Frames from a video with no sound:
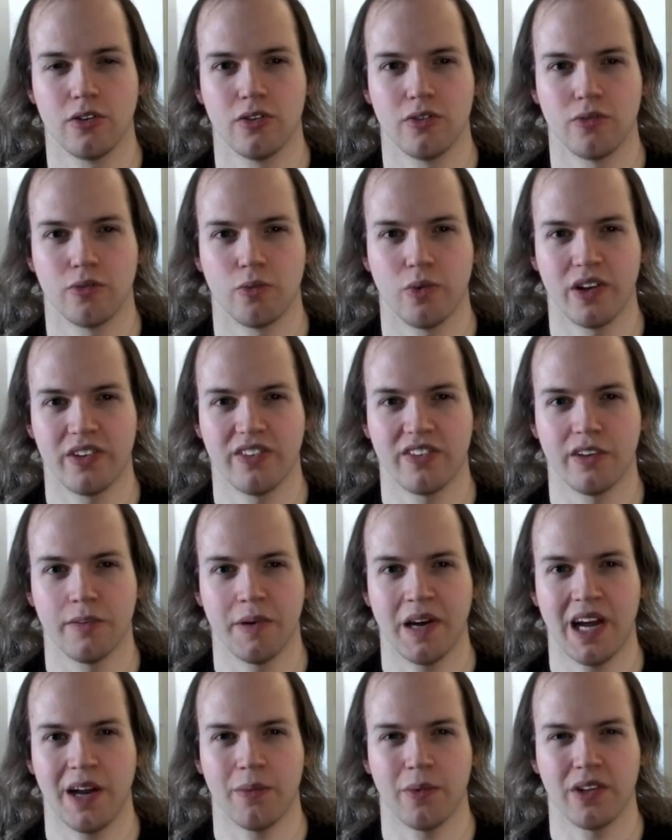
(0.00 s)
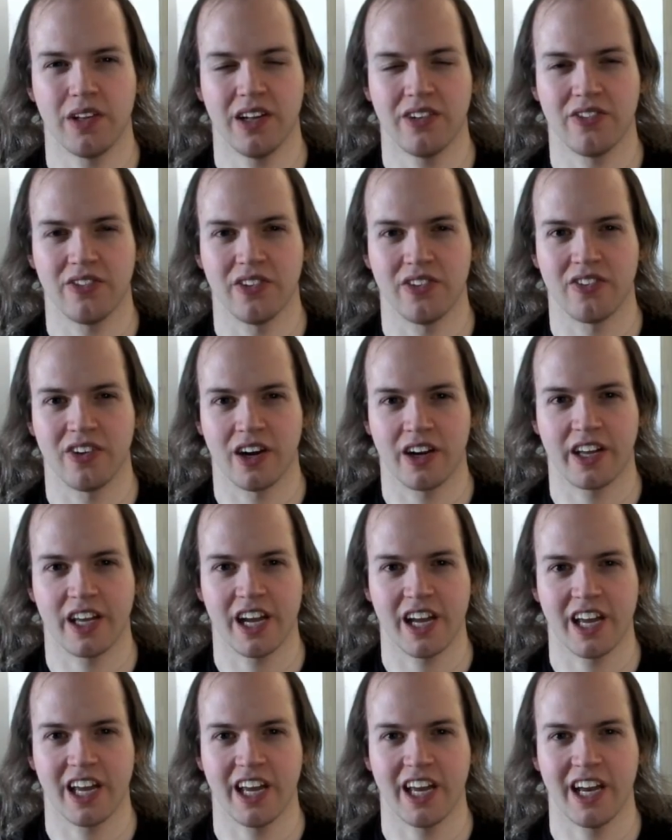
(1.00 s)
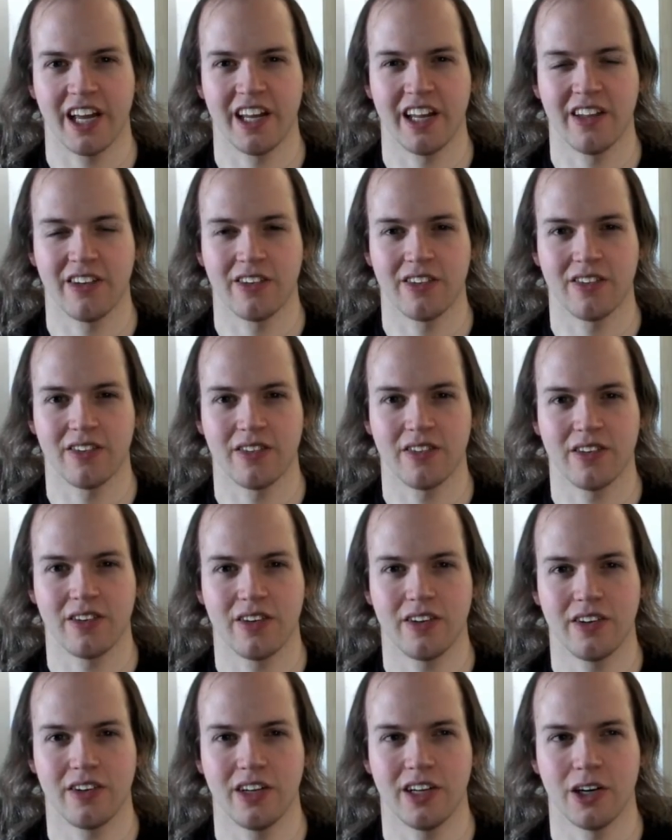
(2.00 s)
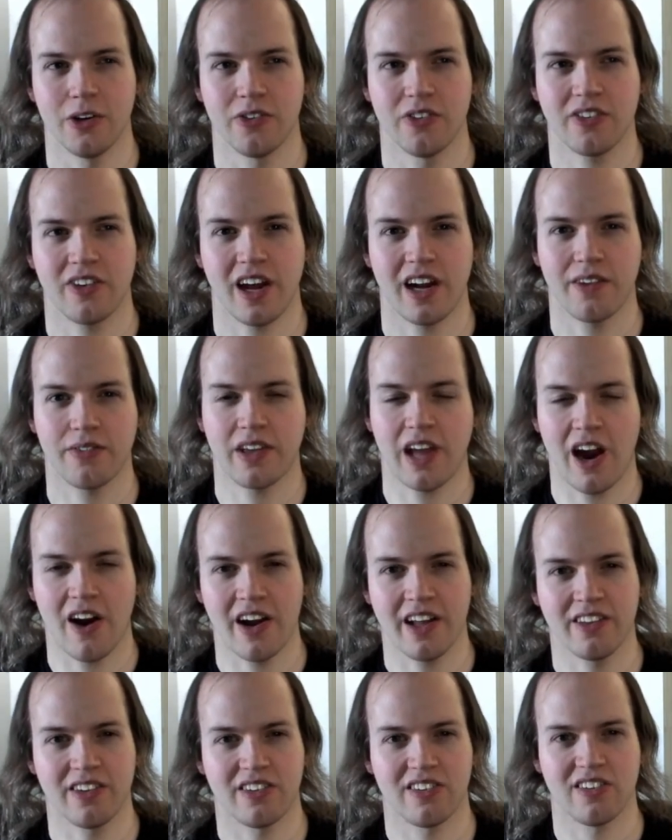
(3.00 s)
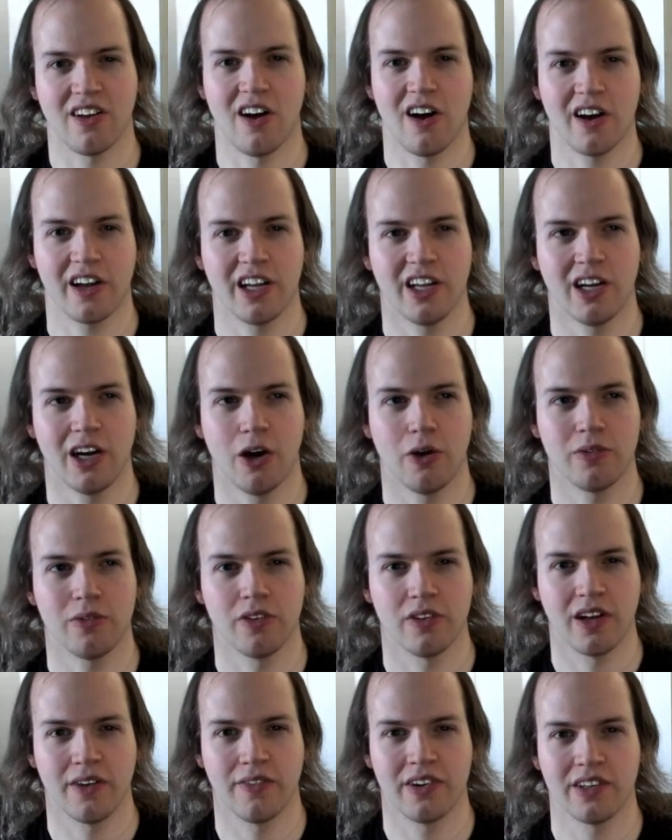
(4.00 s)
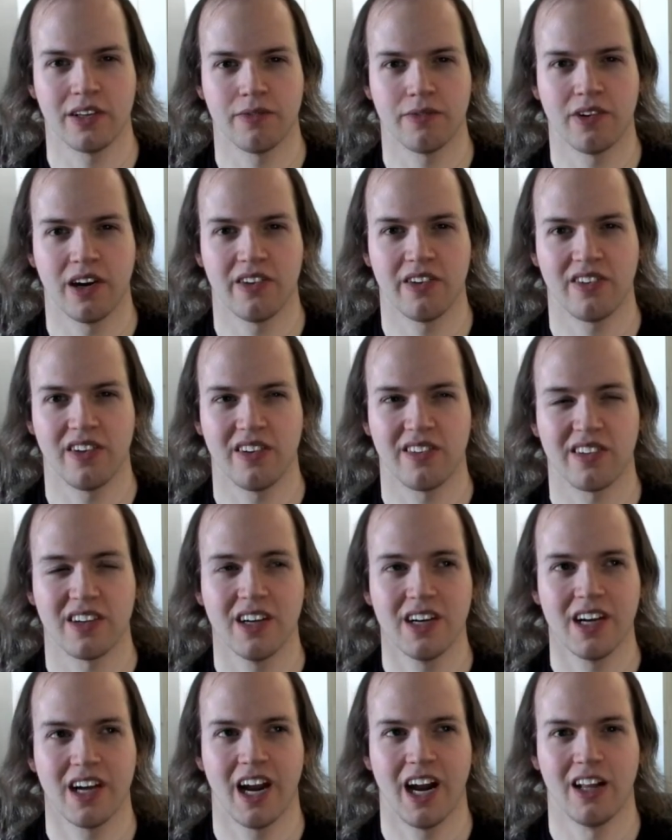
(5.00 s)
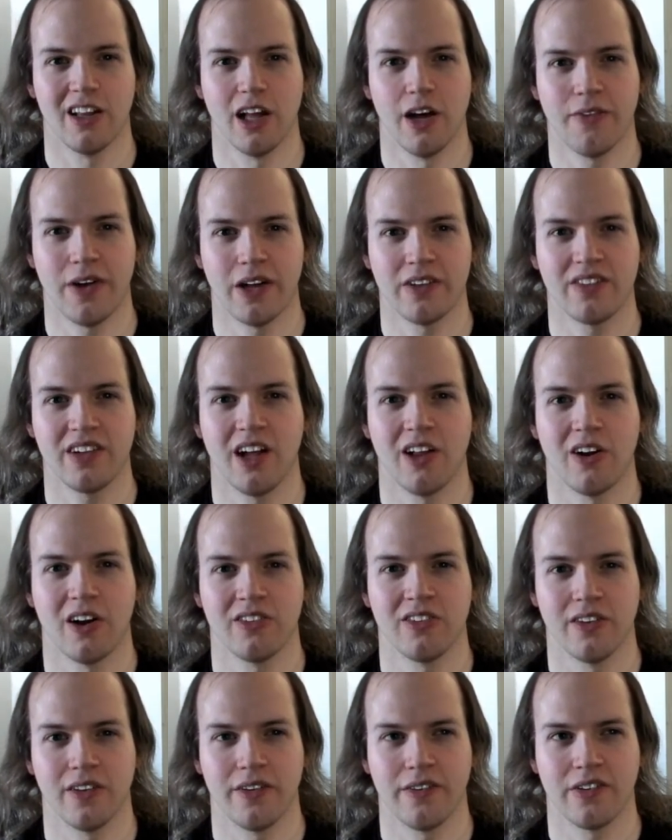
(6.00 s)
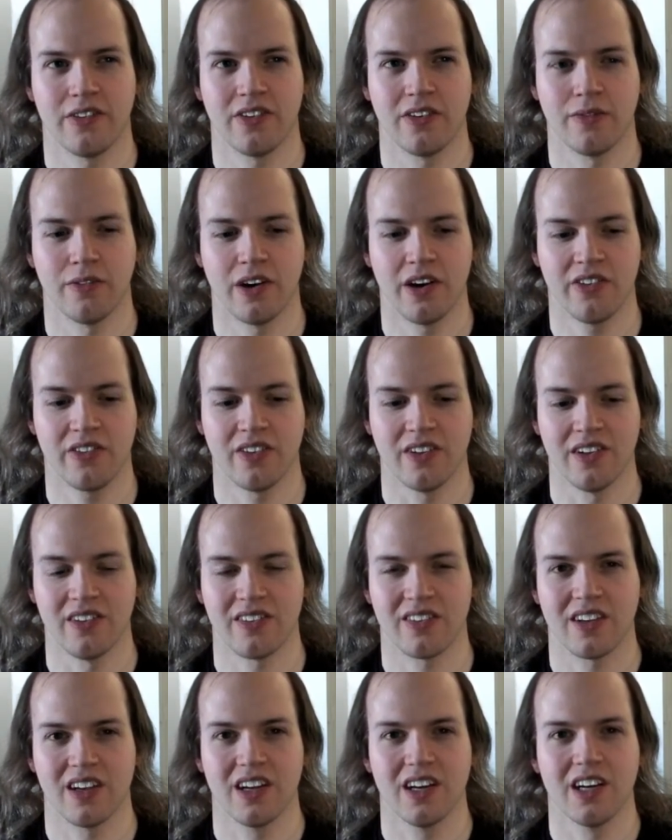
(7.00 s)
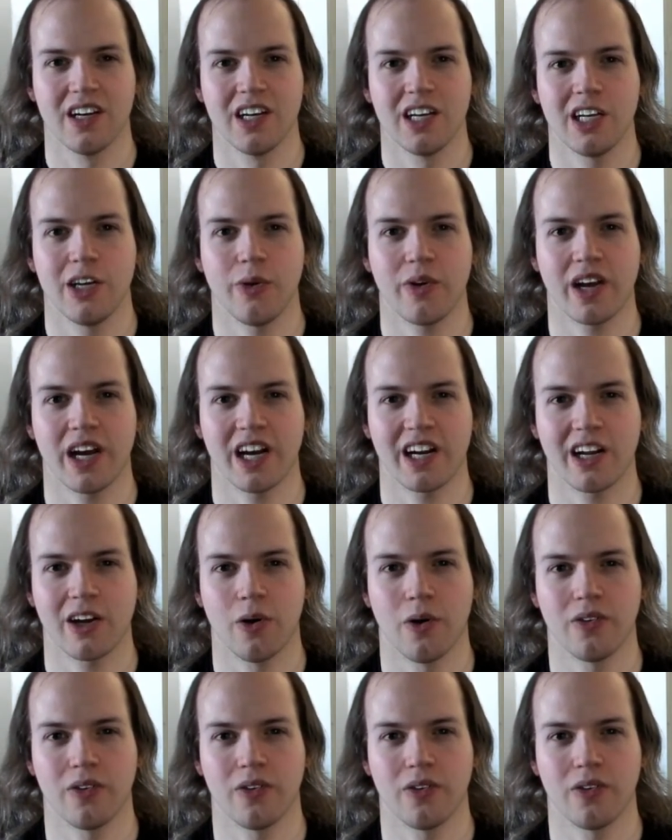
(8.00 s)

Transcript: rest of the band would actually start kicking in and, you know, just kind of carrying the song, you know, delivering the verses. And I love how DLR delivers the verses. He would kind of